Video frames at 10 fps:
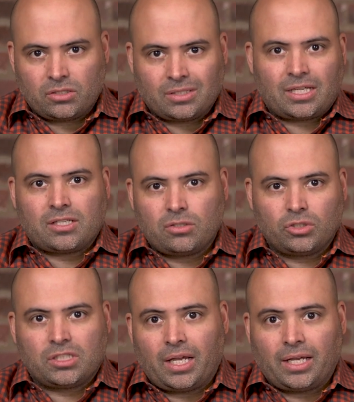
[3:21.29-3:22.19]
Success
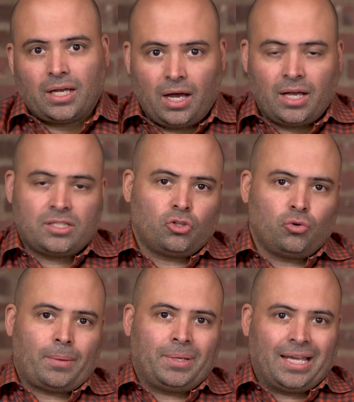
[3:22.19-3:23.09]
looks like us
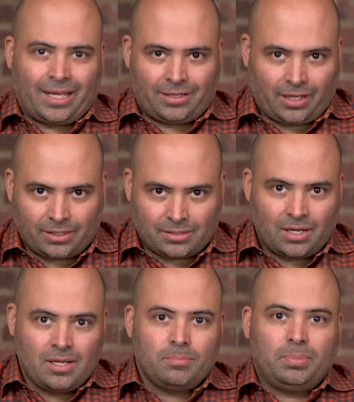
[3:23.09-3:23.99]
grabbing headlines,
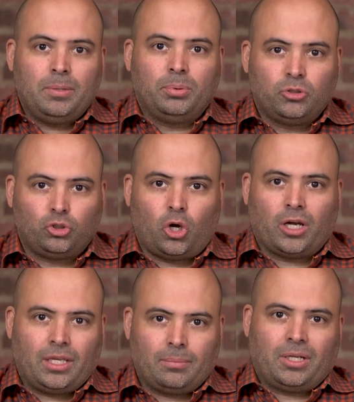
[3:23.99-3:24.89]
people
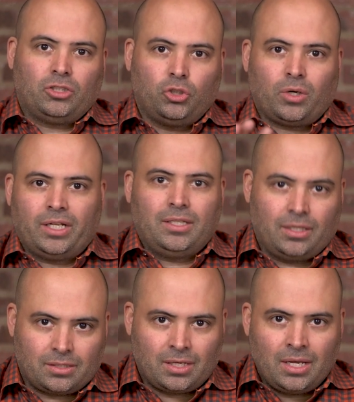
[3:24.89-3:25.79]
talking about your
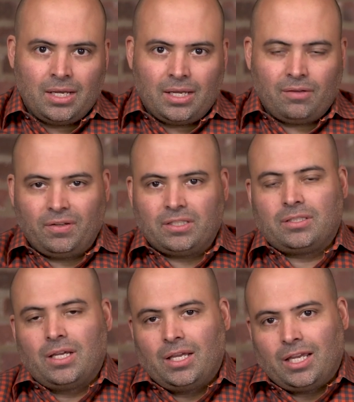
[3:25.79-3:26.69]
ideas. If
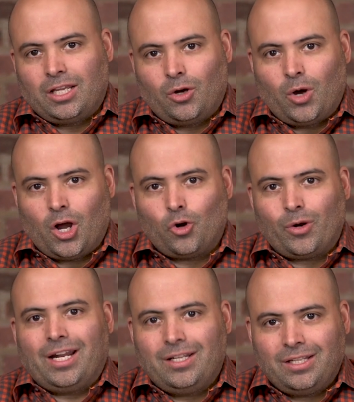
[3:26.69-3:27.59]
it's, you know, a
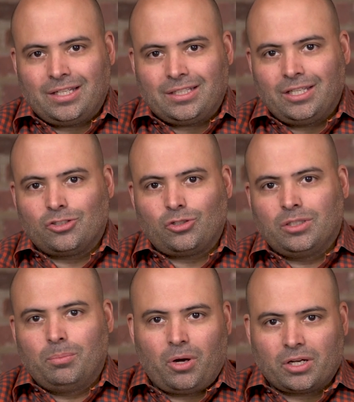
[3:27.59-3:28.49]
great idea that ticks all
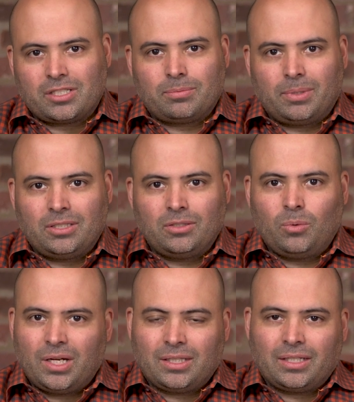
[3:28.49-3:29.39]
the boxes, but you know
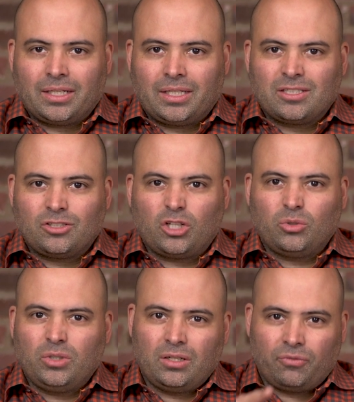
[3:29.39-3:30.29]
what, like it's
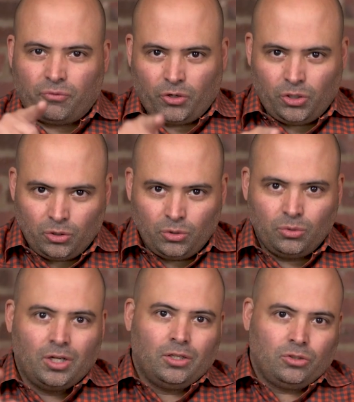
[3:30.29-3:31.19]
not good enough for you
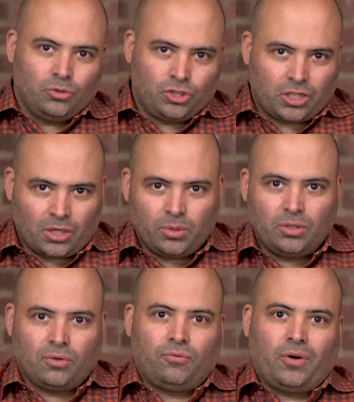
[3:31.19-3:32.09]
to share with
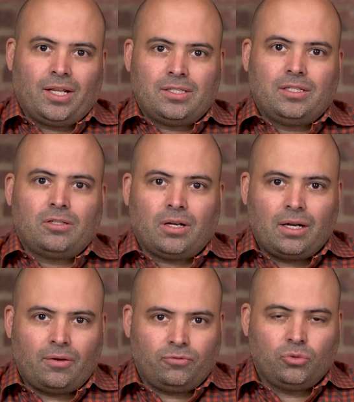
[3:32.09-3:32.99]
your friends, it's not
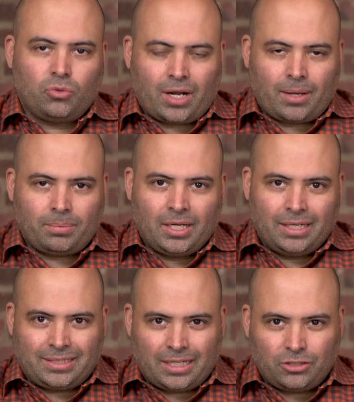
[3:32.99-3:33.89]
enough to grab
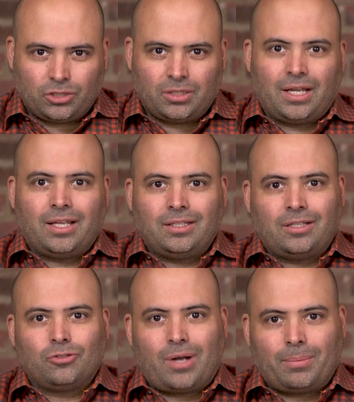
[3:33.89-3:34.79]
attention and,
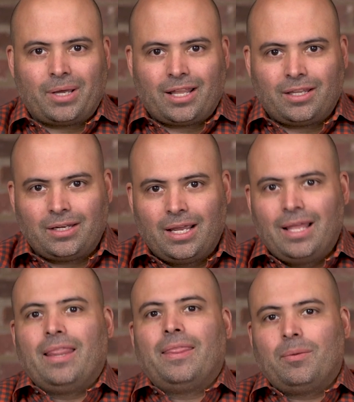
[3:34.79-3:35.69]
and grab a headline,
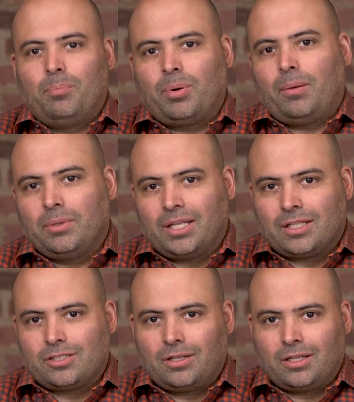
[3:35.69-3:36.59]
then probably
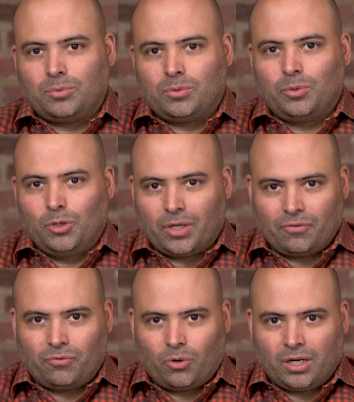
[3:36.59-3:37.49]
that's not what we're
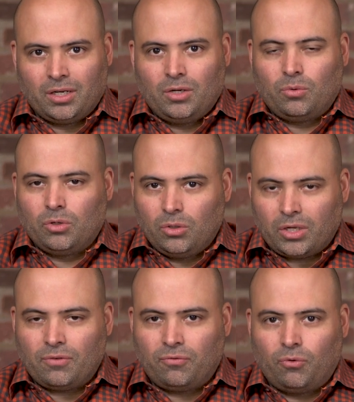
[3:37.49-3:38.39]
looking for. We're
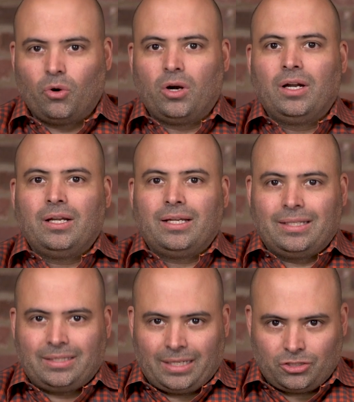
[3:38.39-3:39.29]
looking for
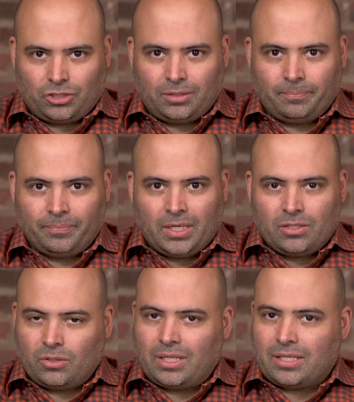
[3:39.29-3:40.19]
attention.
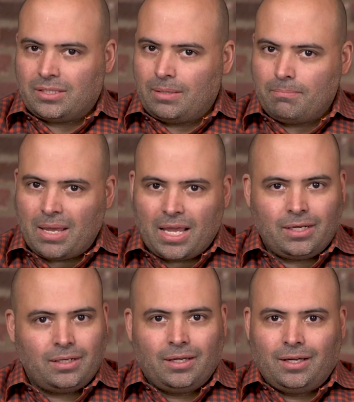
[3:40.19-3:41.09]
So that's the
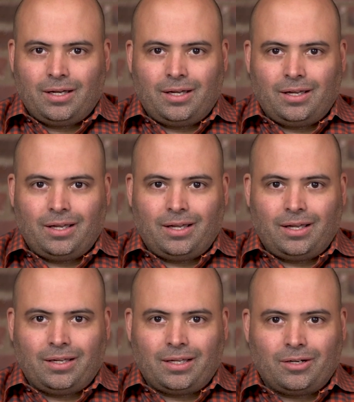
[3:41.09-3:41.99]
main uh,
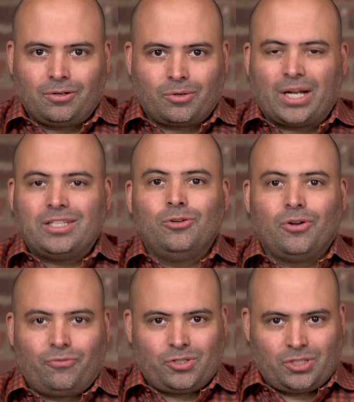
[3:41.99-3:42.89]
uh, you know,
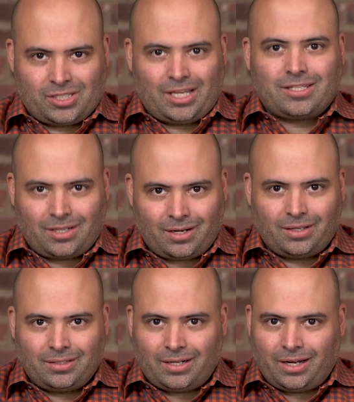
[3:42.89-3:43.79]
criteria for success that
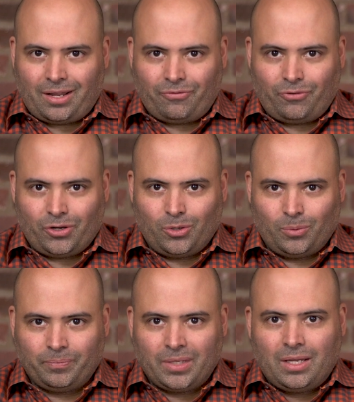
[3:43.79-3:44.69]
I, that I have for you.